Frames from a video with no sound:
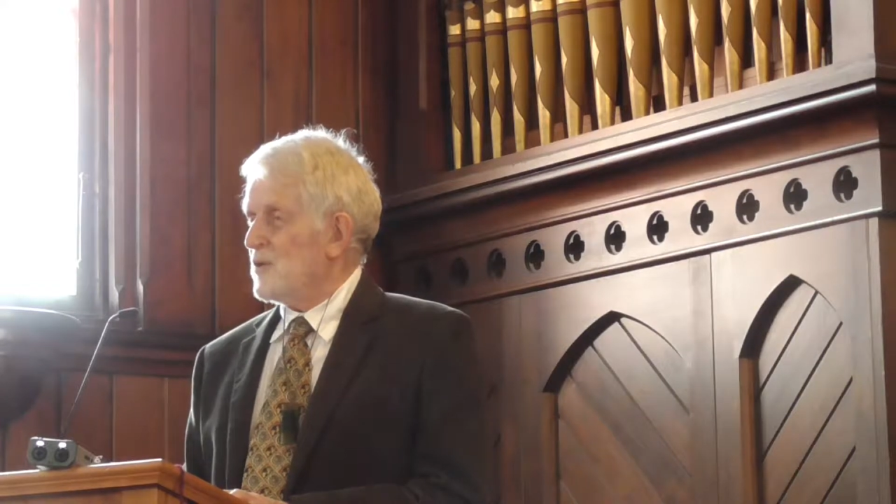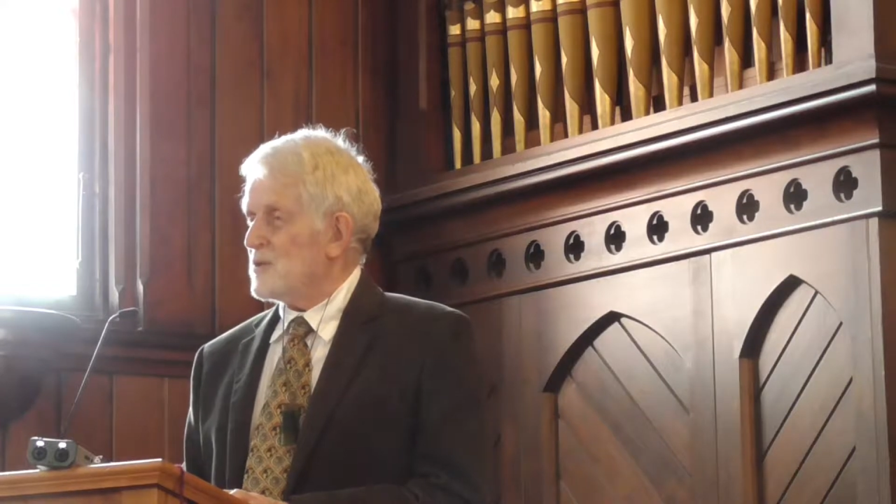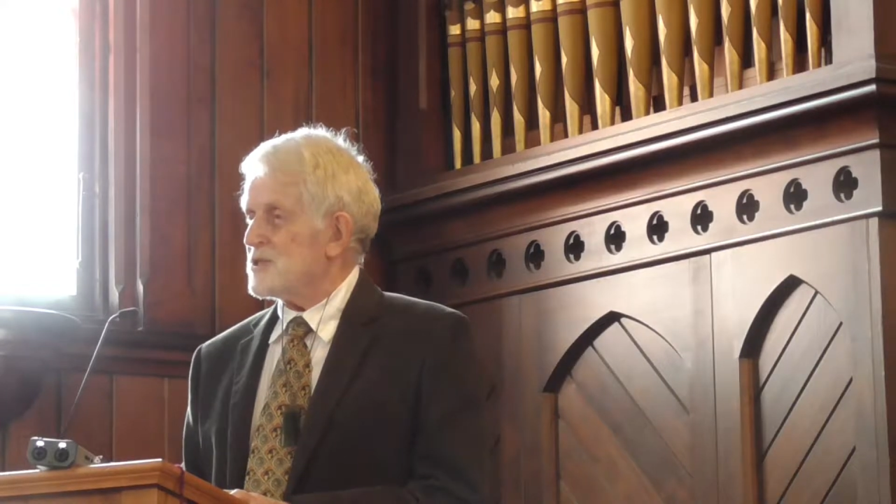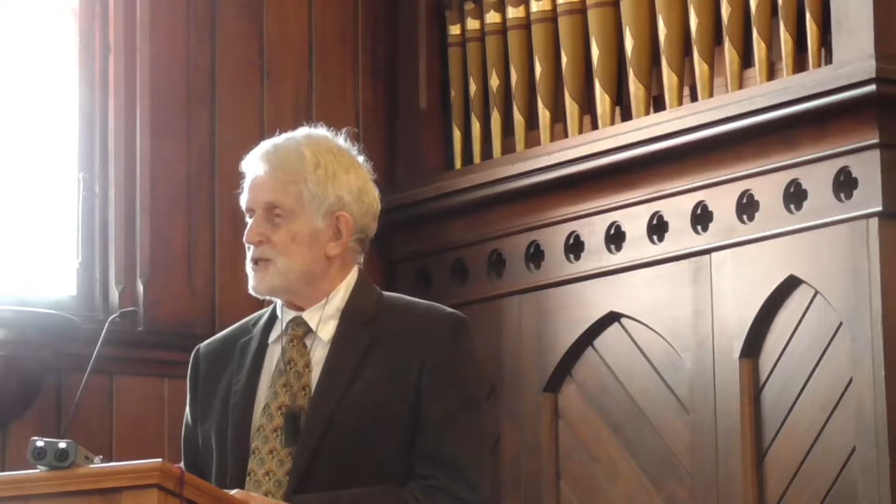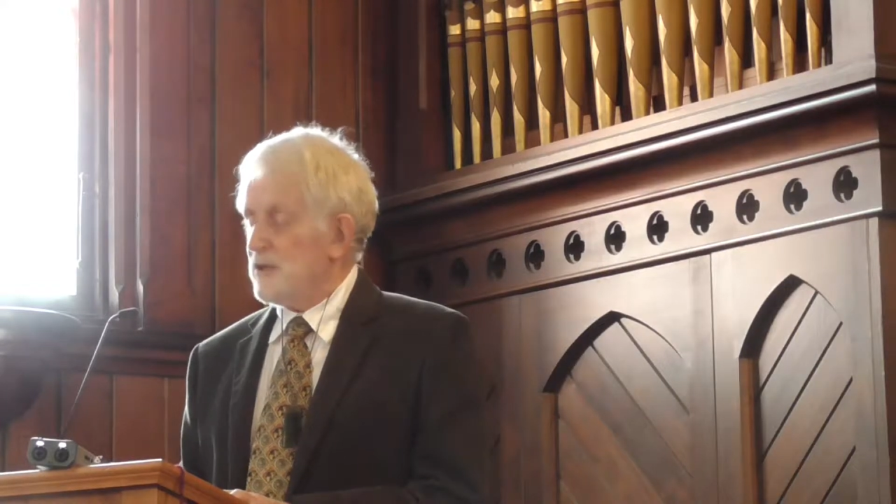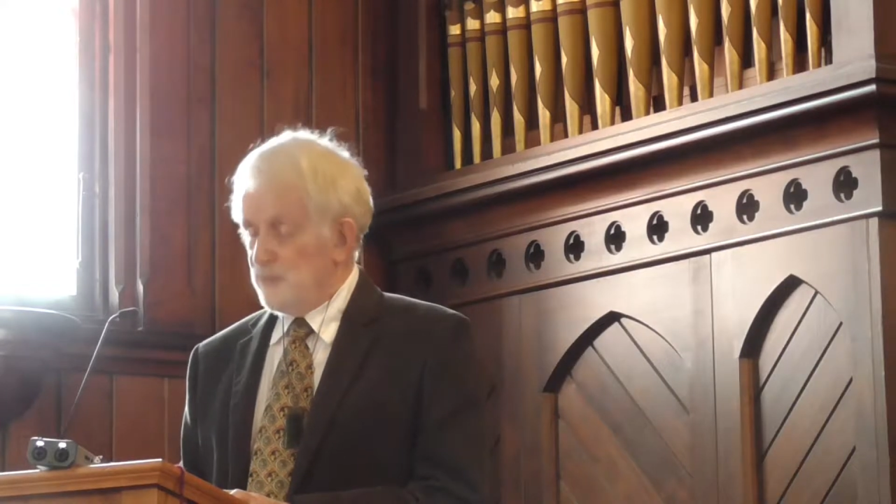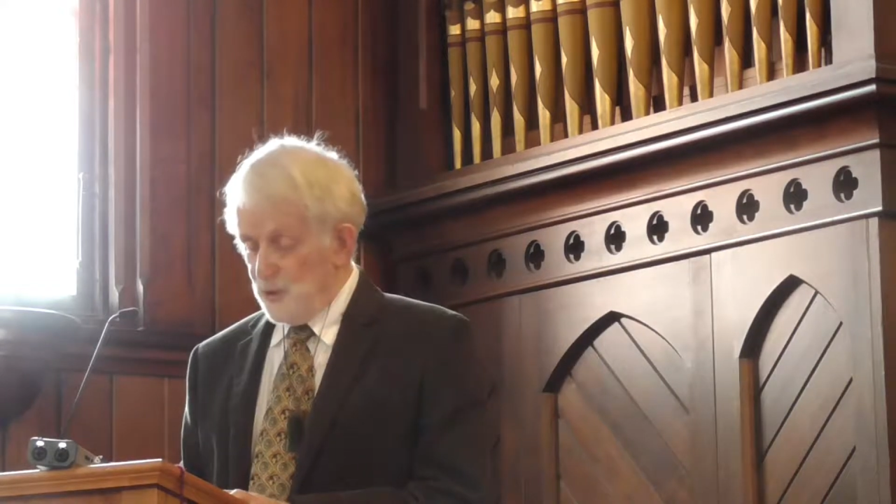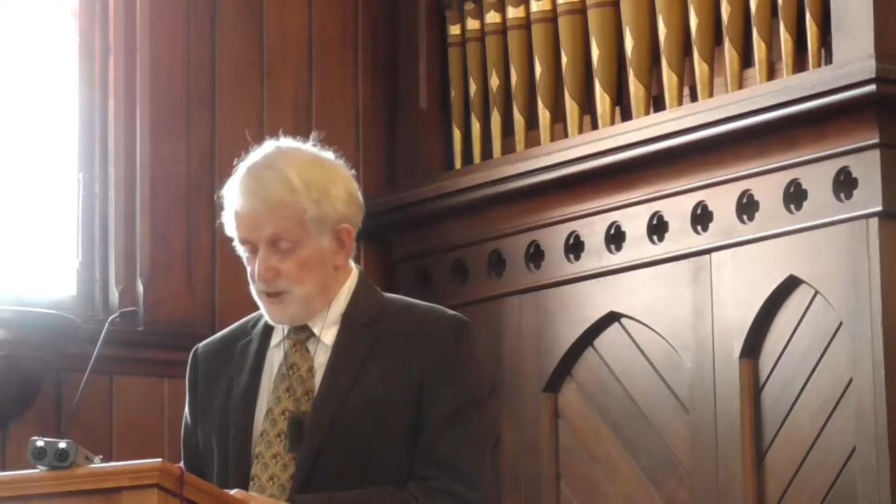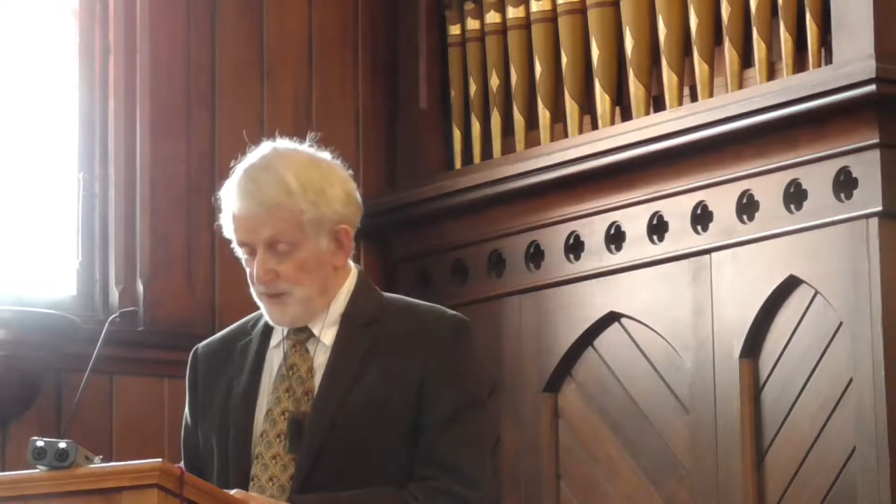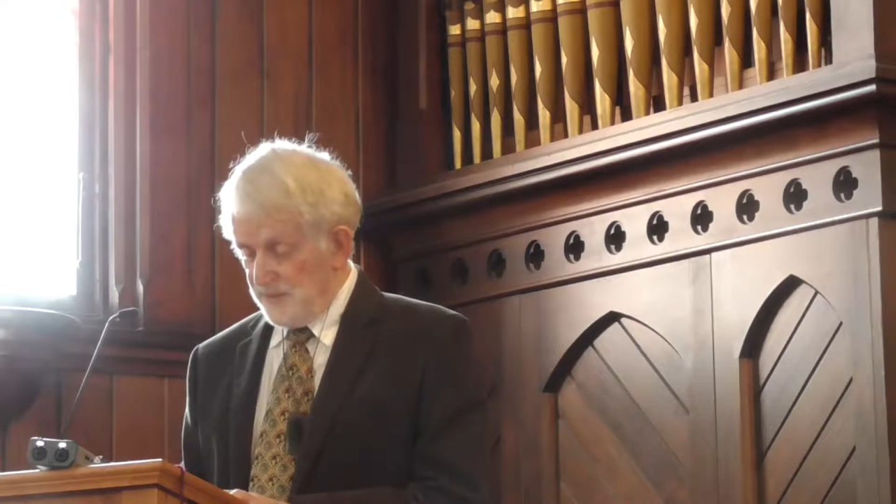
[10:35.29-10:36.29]
was still in
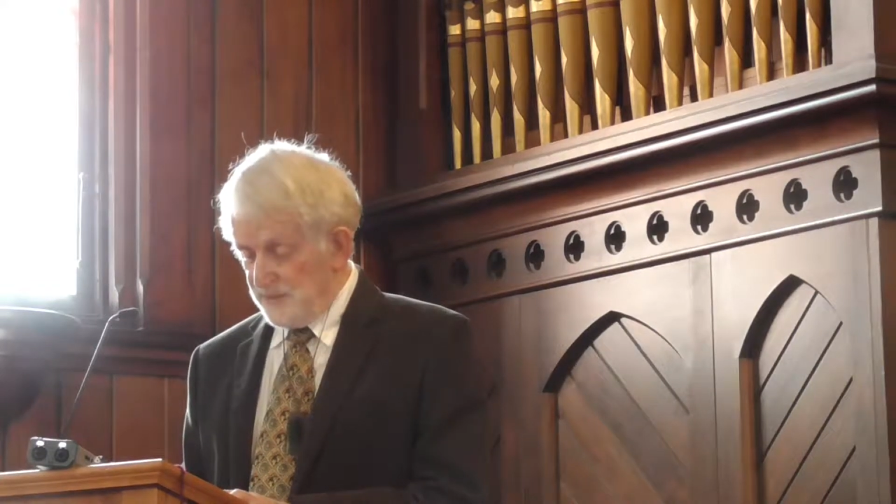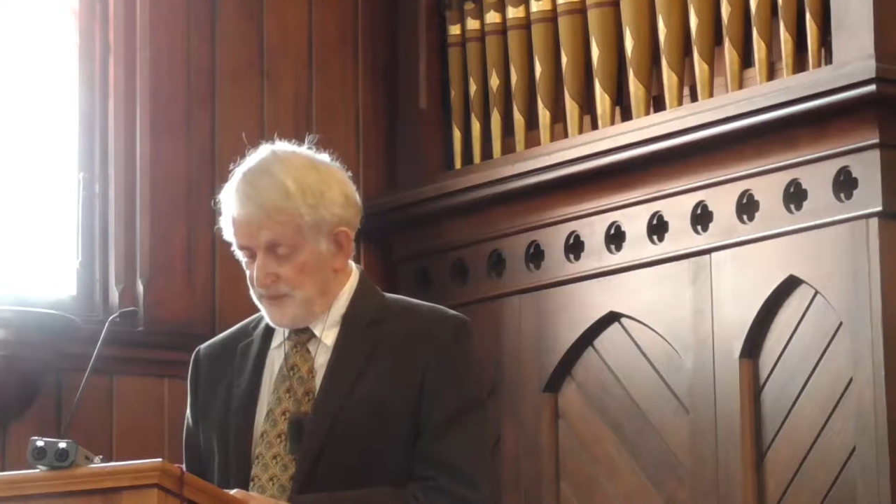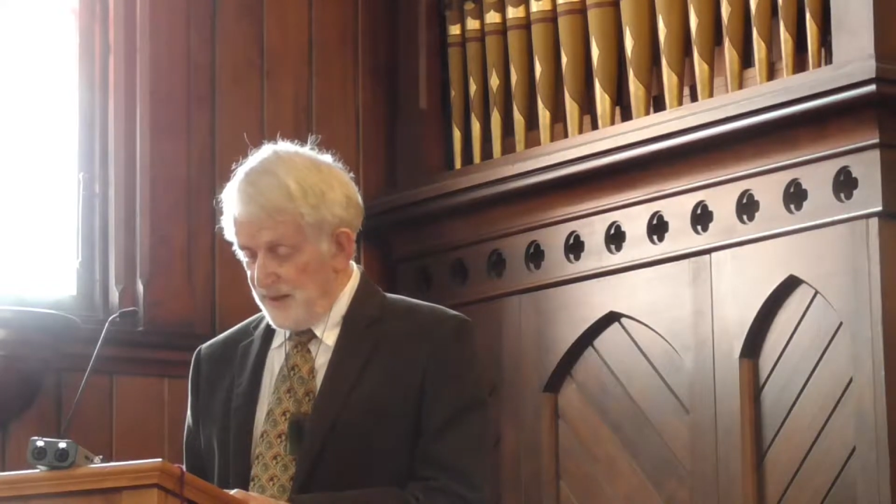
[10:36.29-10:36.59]
prison,